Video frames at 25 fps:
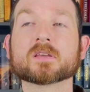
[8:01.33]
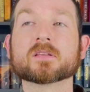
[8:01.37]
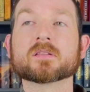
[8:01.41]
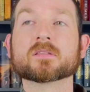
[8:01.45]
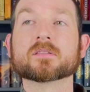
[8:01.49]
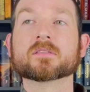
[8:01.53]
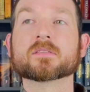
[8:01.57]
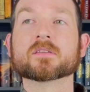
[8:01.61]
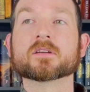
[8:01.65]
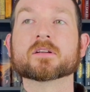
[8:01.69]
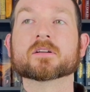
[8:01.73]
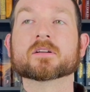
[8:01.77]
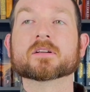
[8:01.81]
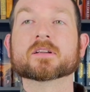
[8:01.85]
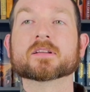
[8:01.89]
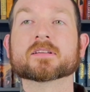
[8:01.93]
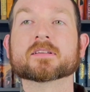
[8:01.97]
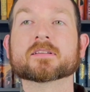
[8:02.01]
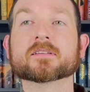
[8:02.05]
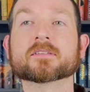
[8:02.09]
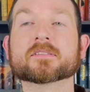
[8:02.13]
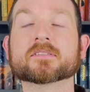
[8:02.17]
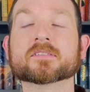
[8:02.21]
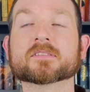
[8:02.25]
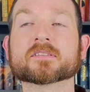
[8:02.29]
there
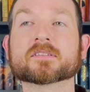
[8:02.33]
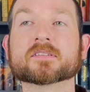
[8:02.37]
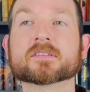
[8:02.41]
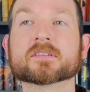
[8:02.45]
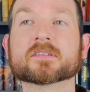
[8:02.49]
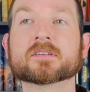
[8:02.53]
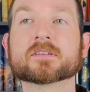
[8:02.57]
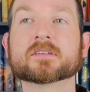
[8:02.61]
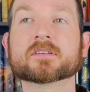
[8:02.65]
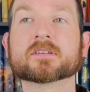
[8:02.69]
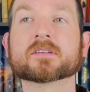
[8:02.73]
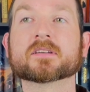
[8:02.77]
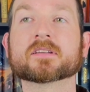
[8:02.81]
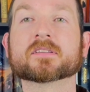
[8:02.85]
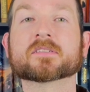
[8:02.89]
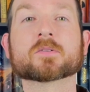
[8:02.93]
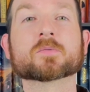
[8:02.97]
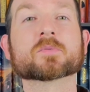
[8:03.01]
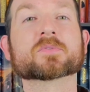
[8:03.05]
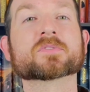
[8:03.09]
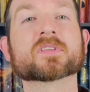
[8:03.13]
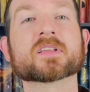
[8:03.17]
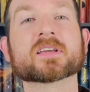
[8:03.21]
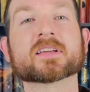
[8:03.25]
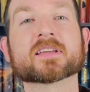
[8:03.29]
is, it's
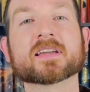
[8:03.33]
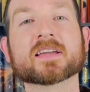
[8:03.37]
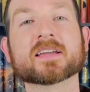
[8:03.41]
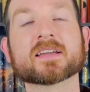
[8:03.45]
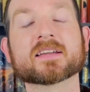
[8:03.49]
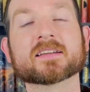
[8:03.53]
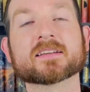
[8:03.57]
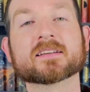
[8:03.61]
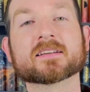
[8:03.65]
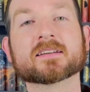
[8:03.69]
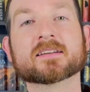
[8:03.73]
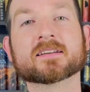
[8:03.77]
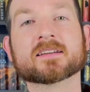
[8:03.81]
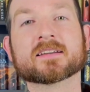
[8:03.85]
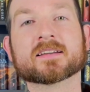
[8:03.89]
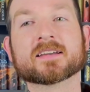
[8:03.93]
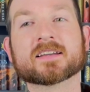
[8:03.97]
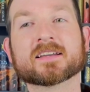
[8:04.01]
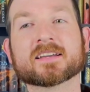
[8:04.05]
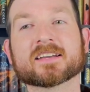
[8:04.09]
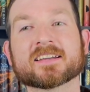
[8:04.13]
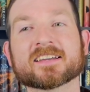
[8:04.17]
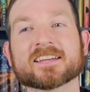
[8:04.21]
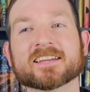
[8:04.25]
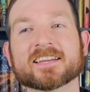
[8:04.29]
almost like a
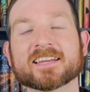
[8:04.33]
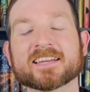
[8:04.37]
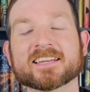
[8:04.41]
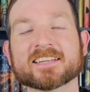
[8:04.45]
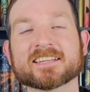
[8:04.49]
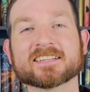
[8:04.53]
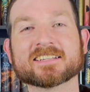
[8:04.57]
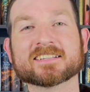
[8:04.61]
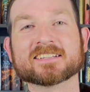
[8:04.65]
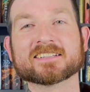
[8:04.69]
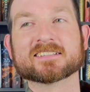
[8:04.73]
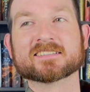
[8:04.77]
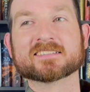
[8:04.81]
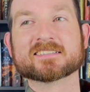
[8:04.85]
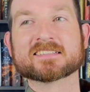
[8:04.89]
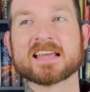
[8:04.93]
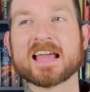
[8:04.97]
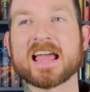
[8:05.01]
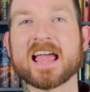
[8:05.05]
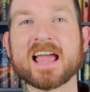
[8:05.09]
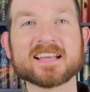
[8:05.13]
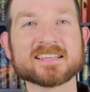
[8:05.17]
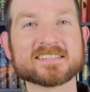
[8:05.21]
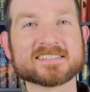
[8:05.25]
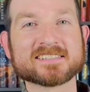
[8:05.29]

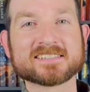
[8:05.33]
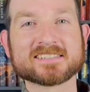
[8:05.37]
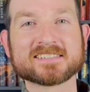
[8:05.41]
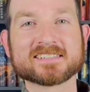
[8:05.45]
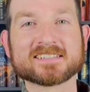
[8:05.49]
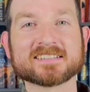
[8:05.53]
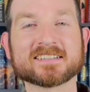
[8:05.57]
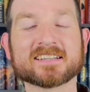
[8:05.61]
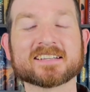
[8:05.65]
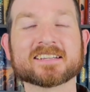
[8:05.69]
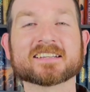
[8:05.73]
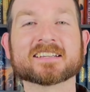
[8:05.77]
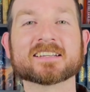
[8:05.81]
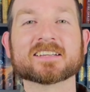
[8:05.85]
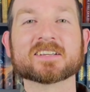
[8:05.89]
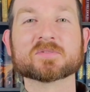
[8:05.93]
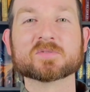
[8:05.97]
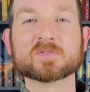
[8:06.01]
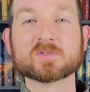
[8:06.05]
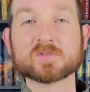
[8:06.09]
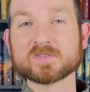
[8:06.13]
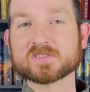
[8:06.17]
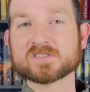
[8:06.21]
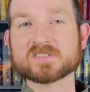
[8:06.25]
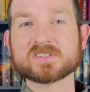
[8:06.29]
test. Like, it gives
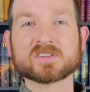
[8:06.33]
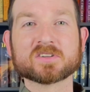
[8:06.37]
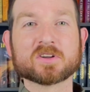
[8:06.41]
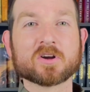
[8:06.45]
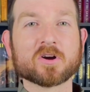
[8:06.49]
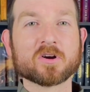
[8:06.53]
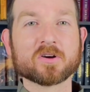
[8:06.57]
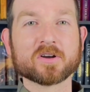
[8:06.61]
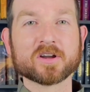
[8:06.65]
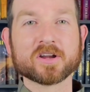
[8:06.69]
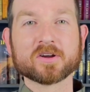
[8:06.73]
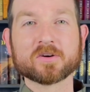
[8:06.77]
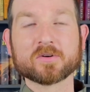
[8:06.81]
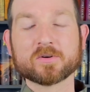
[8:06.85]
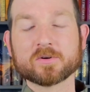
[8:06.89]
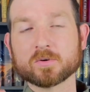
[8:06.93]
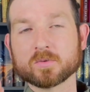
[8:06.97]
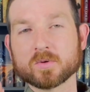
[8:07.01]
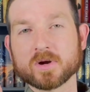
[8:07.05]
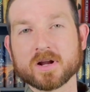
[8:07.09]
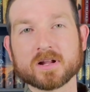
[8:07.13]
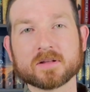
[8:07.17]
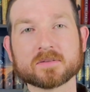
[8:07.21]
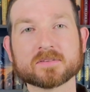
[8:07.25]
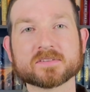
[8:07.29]
you a scenario. He'll
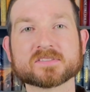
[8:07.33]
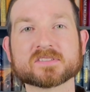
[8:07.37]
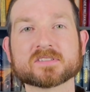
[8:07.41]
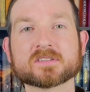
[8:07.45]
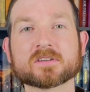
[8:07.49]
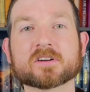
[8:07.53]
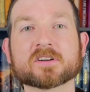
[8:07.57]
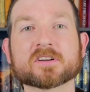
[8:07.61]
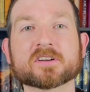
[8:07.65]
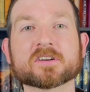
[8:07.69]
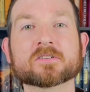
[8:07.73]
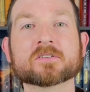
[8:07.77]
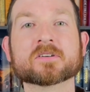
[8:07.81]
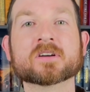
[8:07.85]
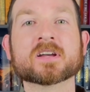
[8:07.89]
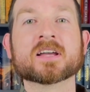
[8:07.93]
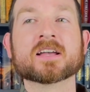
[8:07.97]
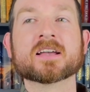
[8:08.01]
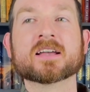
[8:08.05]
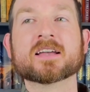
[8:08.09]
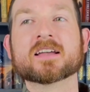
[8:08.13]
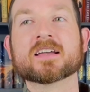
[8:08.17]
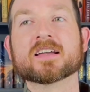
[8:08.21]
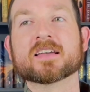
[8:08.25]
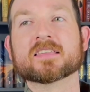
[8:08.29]
write out the scenario
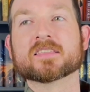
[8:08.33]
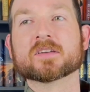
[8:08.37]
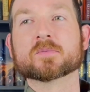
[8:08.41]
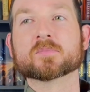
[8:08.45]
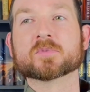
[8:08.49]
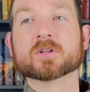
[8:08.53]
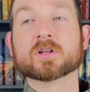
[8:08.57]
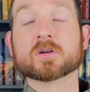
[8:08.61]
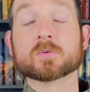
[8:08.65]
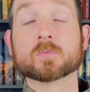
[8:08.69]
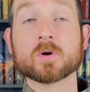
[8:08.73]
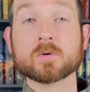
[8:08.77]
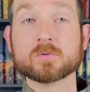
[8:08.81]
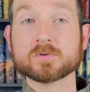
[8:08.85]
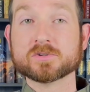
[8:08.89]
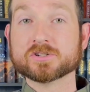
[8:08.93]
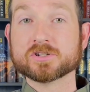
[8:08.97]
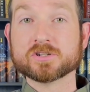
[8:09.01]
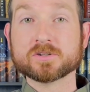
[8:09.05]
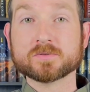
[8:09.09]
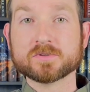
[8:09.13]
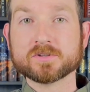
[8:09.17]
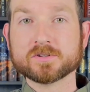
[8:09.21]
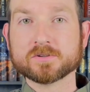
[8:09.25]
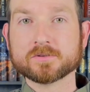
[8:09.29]
and then be like, what would
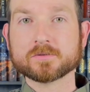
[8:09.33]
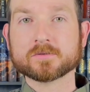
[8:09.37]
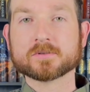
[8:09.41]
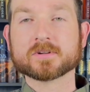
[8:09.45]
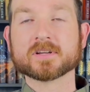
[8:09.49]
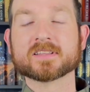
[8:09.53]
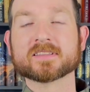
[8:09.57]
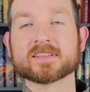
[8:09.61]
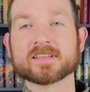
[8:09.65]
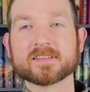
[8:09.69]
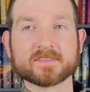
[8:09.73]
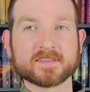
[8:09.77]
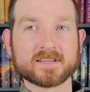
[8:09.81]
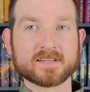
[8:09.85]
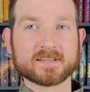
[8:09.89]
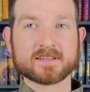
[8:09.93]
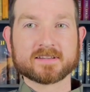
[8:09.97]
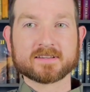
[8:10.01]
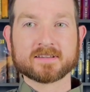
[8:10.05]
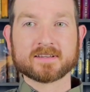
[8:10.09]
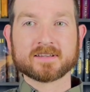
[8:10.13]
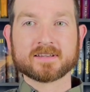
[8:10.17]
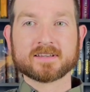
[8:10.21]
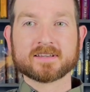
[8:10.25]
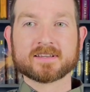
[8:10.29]
you do? And then, like,
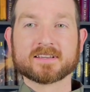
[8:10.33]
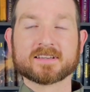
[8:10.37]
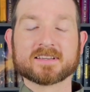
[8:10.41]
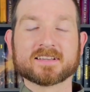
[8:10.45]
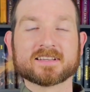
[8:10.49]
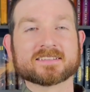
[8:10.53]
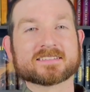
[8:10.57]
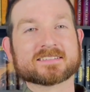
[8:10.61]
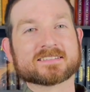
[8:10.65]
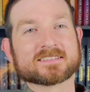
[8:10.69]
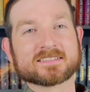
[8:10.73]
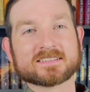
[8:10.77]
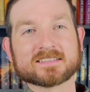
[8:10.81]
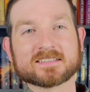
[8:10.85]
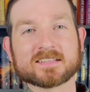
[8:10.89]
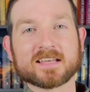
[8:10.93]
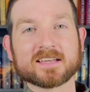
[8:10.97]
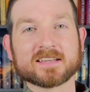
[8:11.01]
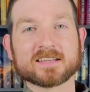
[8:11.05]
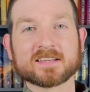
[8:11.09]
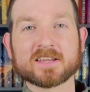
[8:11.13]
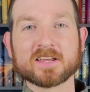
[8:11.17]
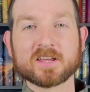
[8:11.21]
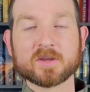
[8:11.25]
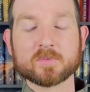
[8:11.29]
it's
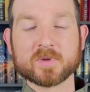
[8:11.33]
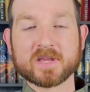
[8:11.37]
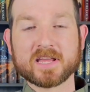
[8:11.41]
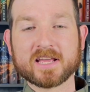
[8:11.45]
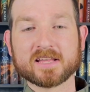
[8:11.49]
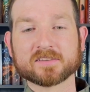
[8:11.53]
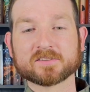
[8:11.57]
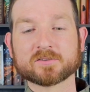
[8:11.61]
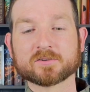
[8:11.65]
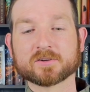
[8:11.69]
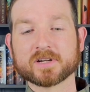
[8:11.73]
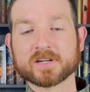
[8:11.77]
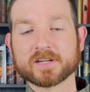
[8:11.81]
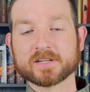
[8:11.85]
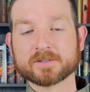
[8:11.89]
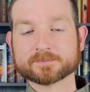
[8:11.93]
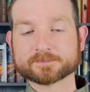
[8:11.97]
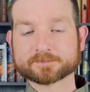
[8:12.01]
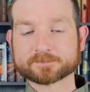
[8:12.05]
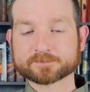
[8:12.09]
like him answering it.